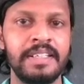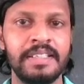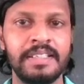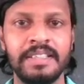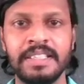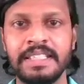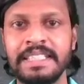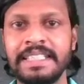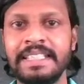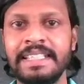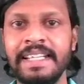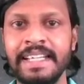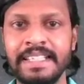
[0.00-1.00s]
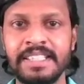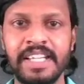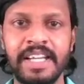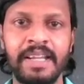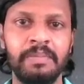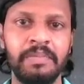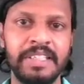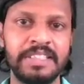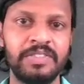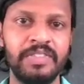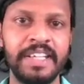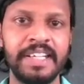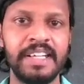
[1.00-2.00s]
The daytime is
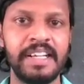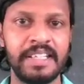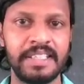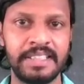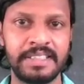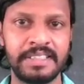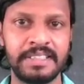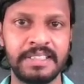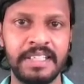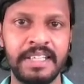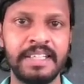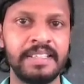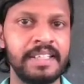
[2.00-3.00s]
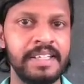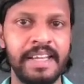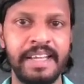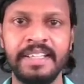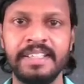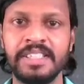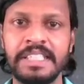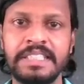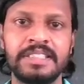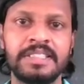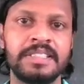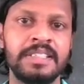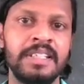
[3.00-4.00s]
very less, and the night
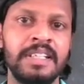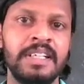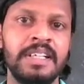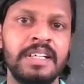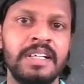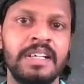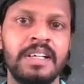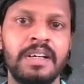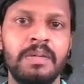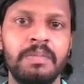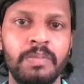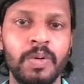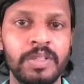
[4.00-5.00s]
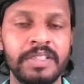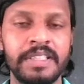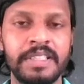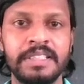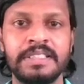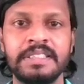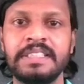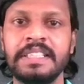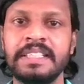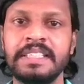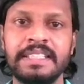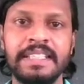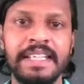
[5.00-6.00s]
is more than the
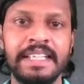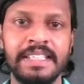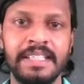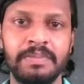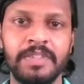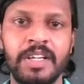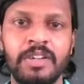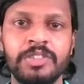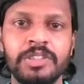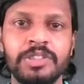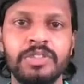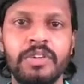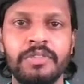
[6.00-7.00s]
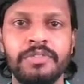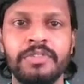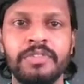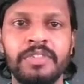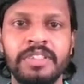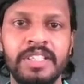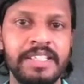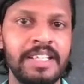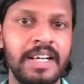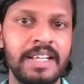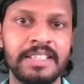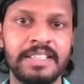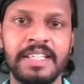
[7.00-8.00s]
daytime. The hours of the
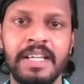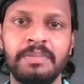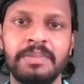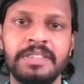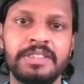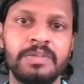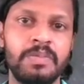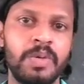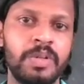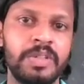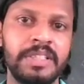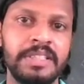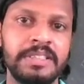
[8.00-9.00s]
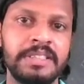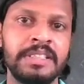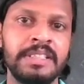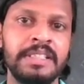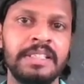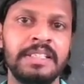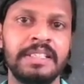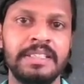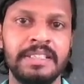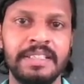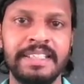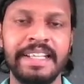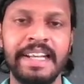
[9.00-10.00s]
dark time is more than
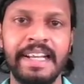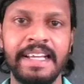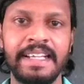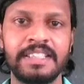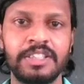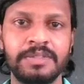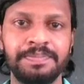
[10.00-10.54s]
the daylight,